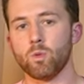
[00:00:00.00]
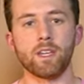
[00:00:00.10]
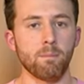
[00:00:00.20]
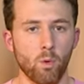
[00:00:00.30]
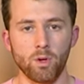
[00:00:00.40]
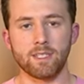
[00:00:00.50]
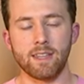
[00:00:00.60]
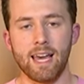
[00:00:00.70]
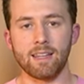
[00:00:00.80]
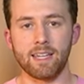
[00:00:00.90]
We'll get more into
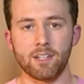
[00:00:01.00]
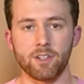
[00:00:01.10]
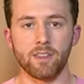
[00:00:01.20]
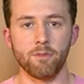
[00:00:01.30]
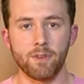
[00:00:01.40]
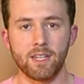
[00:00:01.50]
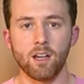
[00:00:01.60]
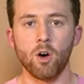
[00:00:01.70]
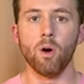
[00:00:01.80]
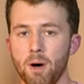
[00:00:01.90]
that later in the
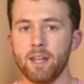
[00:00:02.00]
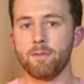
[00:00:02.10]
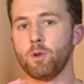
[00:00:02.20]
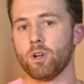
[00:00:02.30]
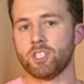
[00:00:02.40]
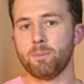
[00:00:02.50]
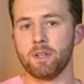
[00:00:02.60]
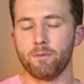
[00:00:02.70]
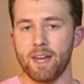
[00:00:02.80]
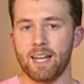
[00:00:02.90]
video. But if you are
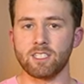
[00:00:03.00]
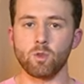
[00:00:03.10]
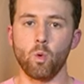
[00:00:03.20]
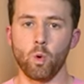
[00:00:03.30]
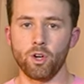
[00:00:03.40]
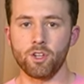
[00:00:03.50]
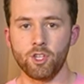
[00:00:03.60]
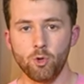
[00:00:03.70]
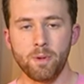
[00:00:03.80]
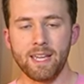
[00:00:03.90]
shipping FedEx or
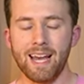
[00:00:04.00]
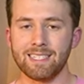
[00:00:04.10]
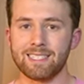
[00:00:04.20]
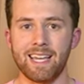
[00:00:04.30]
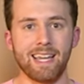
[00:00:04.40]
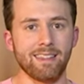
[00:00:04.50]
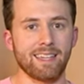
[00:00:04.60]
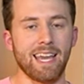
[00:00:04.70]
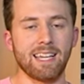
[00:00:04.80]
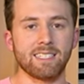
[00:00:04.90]
UPS, say in the
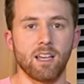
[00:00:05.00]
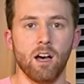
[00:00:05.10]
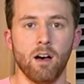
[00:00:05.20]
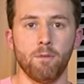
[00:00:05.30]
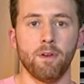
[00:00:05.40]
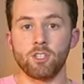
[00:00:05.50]
case of